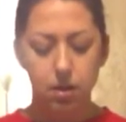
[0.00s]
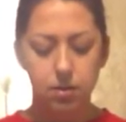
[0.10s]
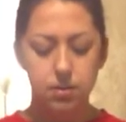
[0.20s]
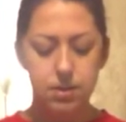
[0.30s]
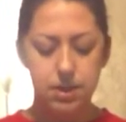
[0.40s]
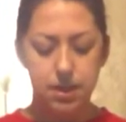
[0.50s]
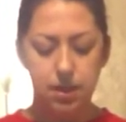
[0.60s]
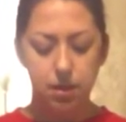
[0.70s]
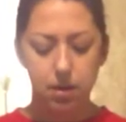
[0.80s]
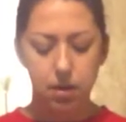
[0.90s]
You
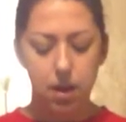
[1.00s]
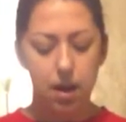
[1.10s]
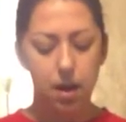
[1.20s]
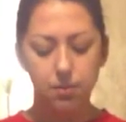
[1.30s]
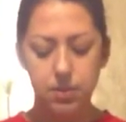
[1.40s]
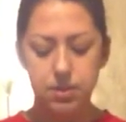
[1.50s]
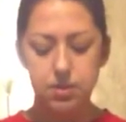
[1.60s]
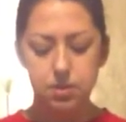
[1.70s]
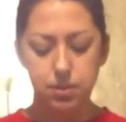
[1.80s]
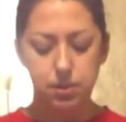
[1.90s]
see, I always
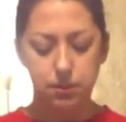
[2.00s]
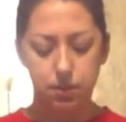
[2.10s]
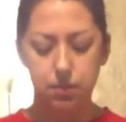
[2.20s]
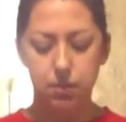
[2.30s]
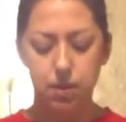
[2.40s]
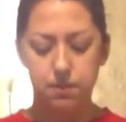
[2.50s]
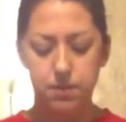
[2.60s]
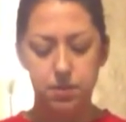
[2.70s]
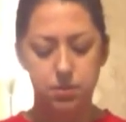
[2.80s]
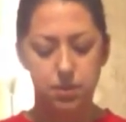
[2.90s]
knew you would grow up
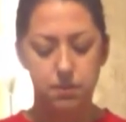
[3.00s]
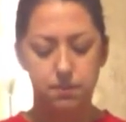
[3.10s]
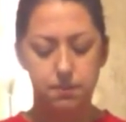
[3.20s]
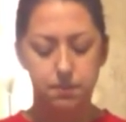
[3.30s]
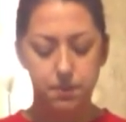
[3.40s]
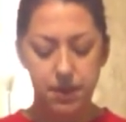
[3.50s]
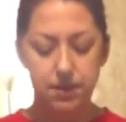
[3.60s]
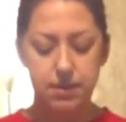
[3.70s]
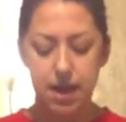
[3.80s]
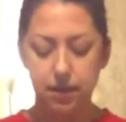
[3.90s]
be
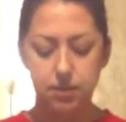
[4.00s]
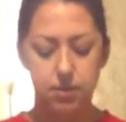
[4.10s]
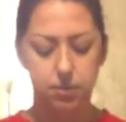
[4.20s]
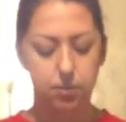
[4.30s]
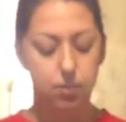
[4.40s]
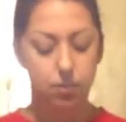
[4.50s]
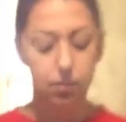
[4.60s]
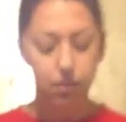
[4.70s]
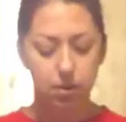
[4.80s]
a talented girl,